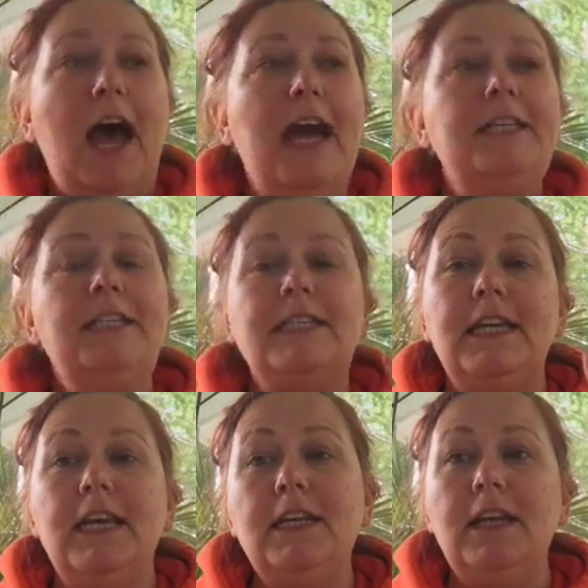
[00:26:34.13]
I
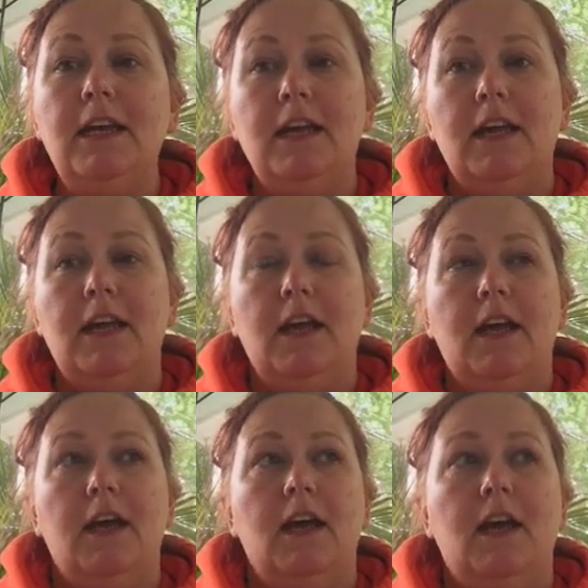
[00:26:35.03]
did
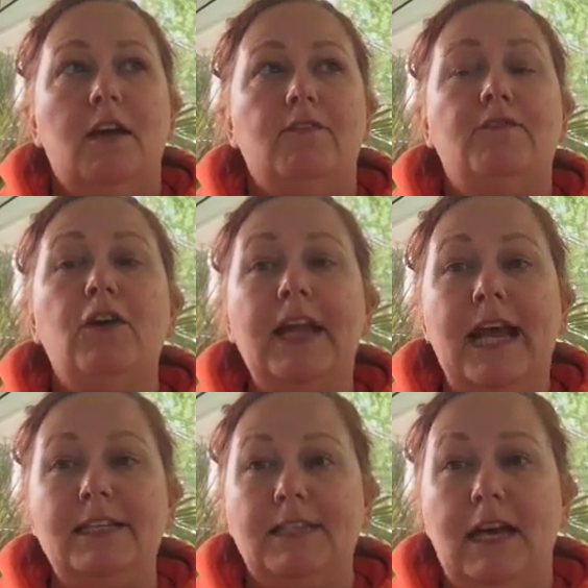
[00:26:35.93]

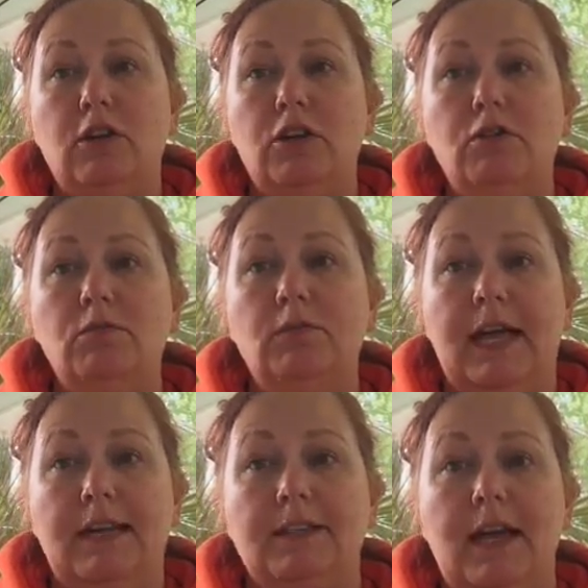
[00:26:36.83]
forget to tell you
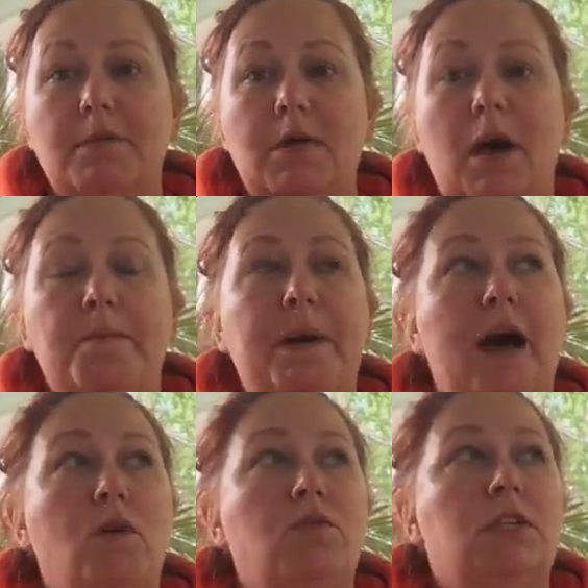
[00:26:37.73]
last time
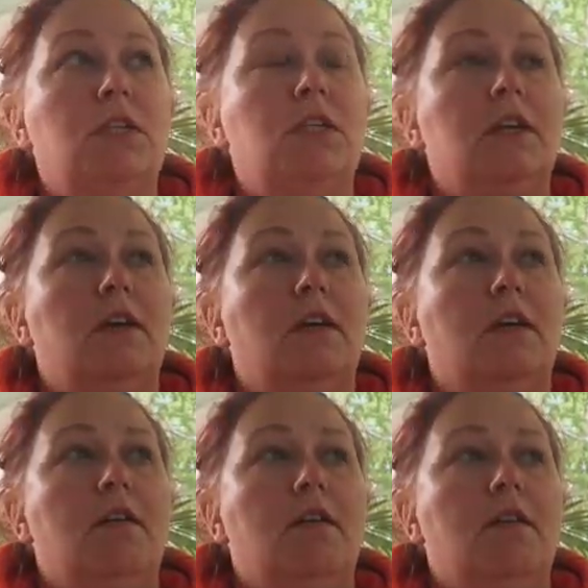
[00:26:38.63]
about
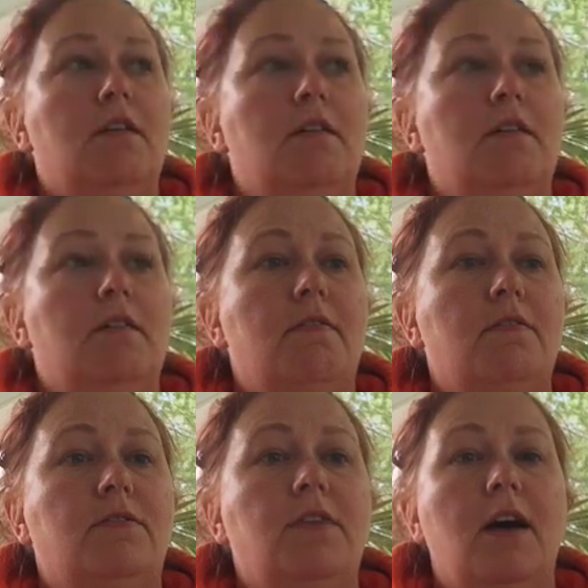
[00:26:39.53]

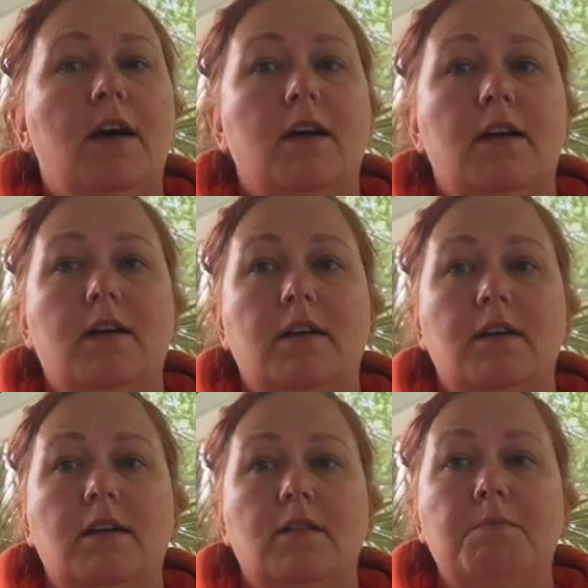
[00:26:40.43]
the
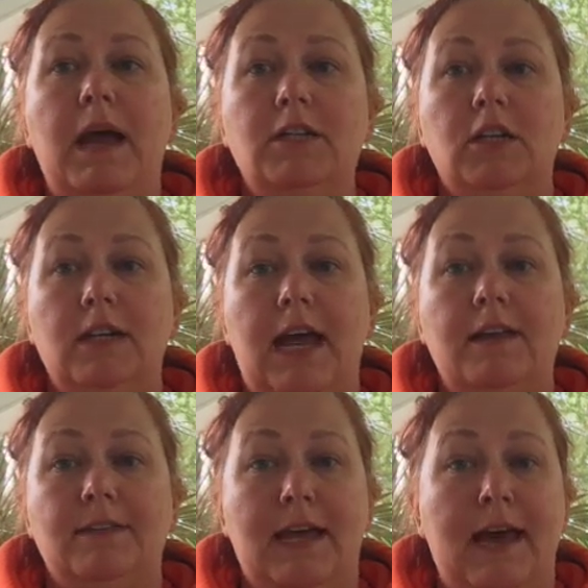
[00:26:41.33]
Magic
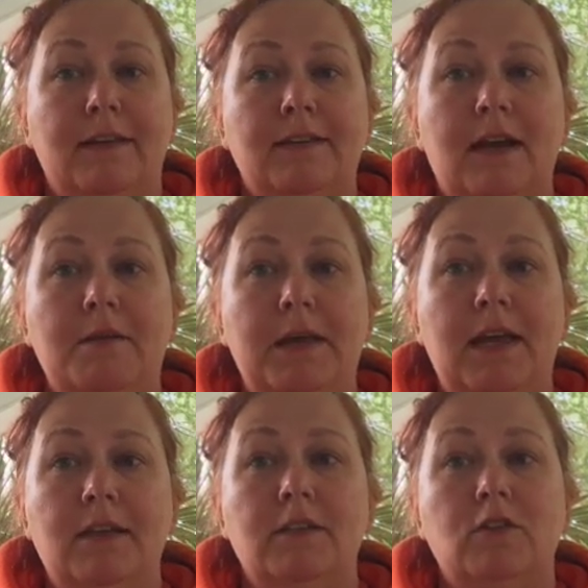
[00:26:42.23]
Knot socks that I
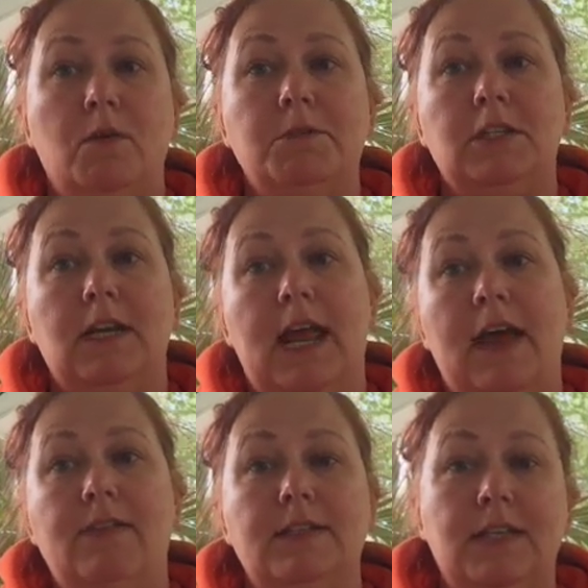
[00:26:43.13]
made. So I'm just going to
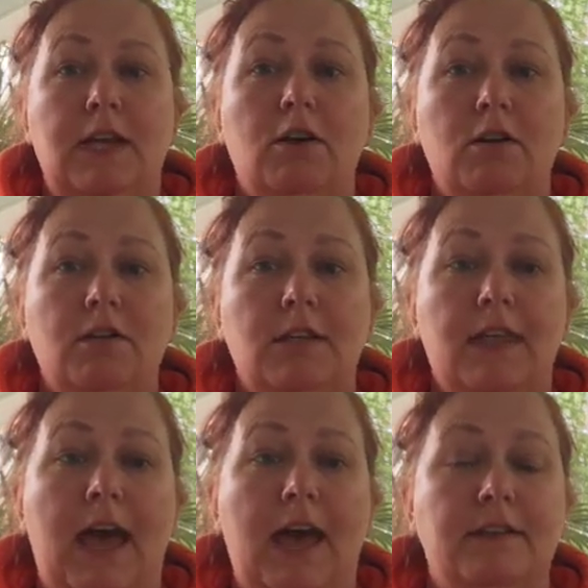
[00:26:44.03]
add this here to
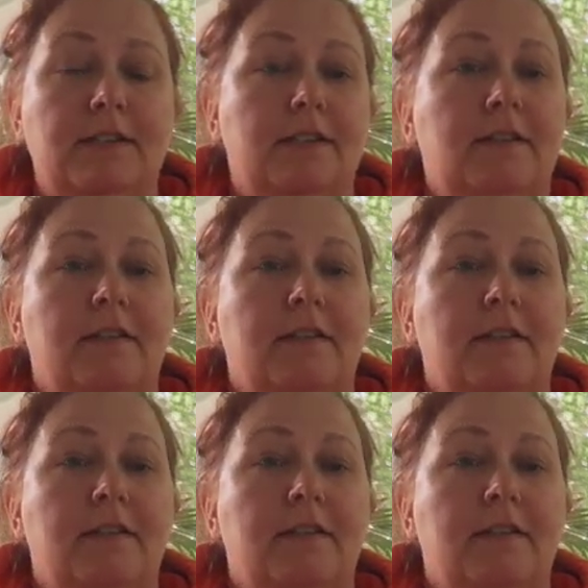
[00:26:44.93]
the end.